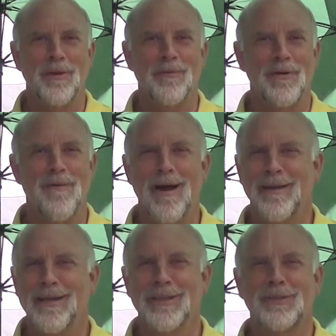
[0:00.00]
people
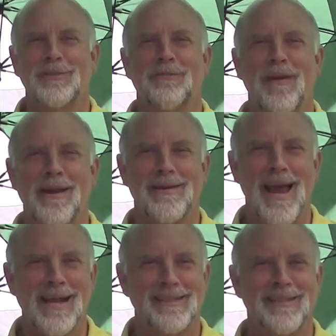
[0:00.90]
about His
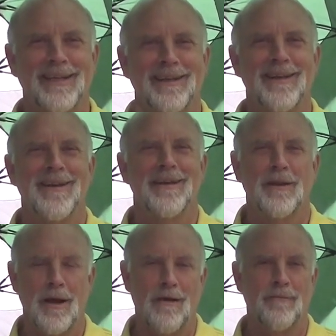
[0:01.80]
fantastic
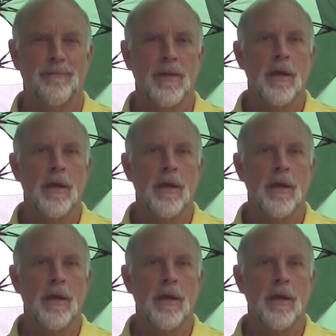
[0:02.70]
love.